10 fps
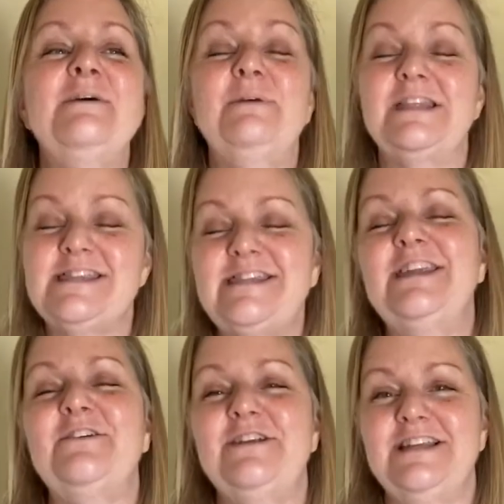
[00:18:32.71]
but
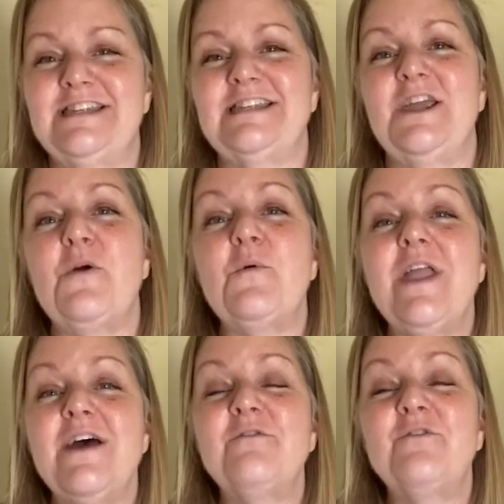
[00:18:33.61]
seriously,
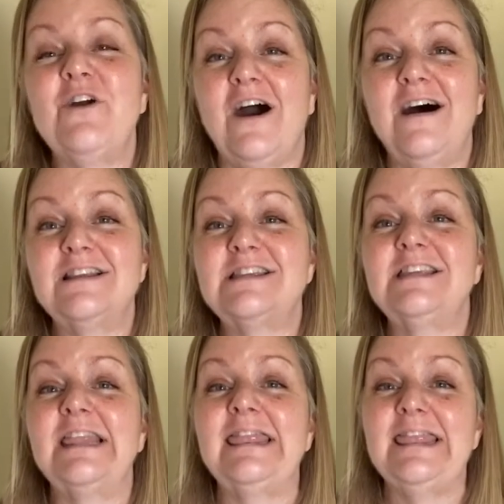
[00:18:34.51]
we have got
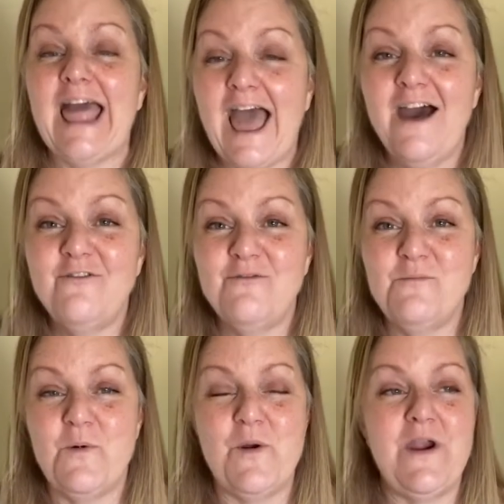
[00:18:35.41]
to laugh
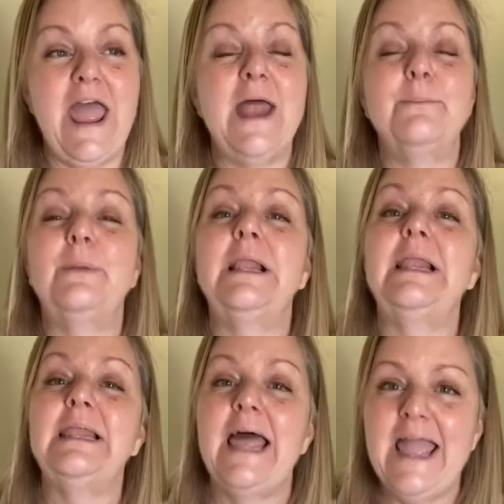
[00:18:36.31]
more and
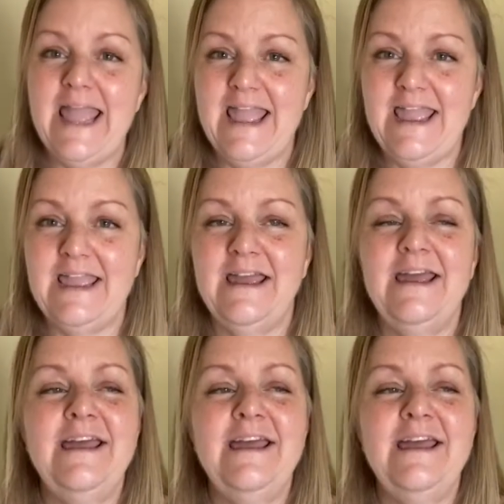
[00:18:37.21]
play.